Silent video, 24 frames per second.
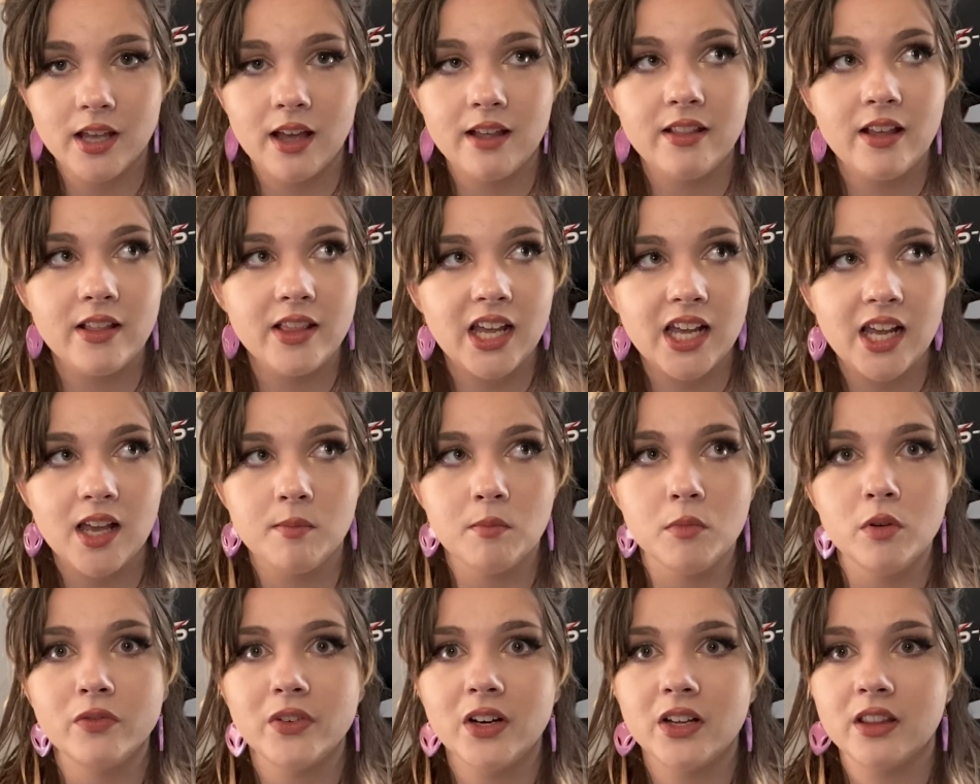and then they
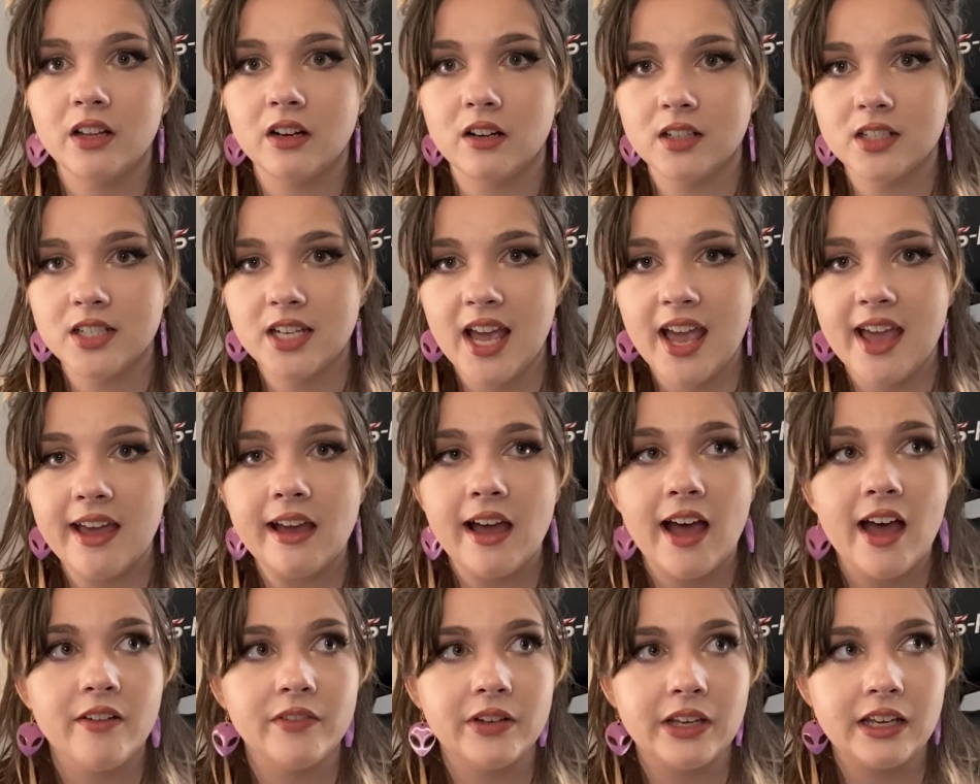can move on their day
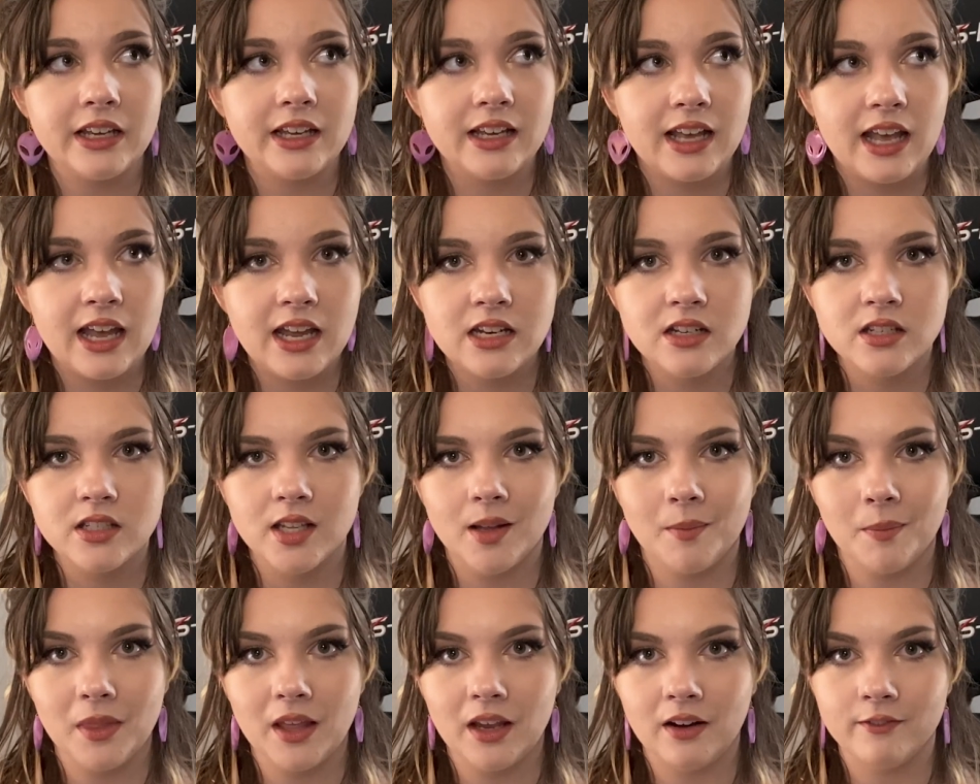having gained
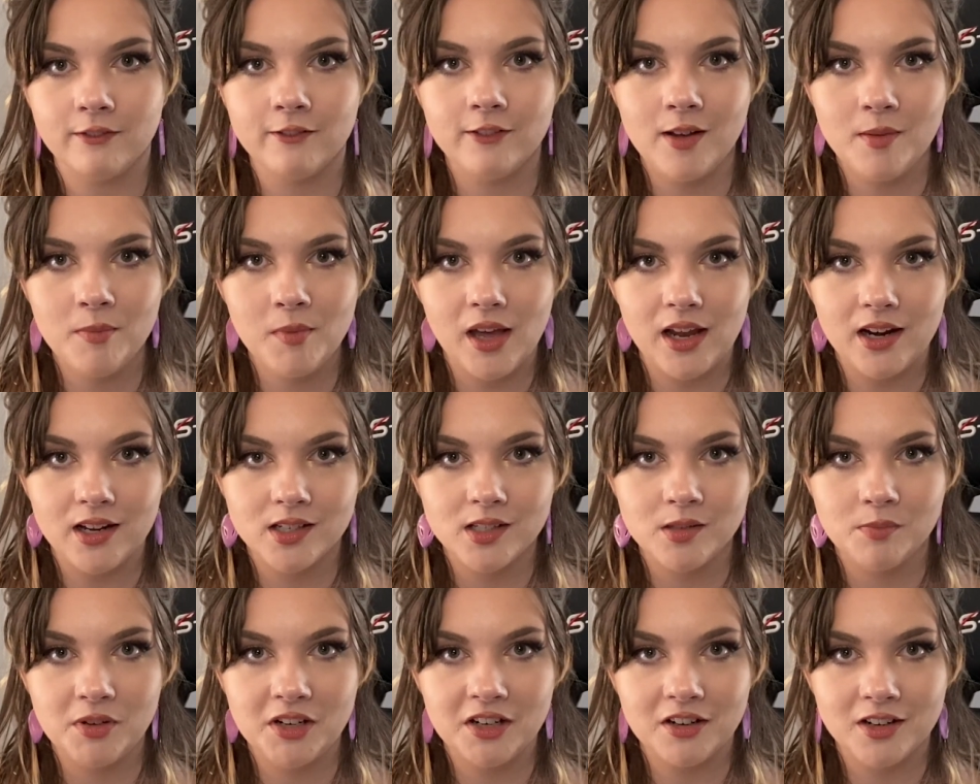something from that
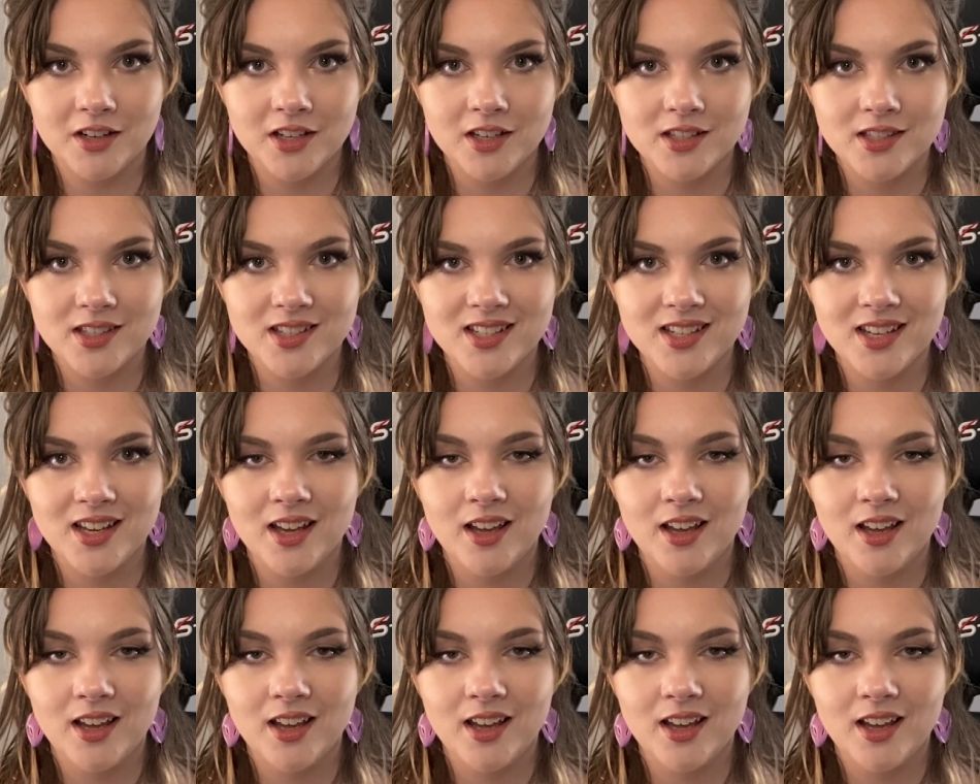experience.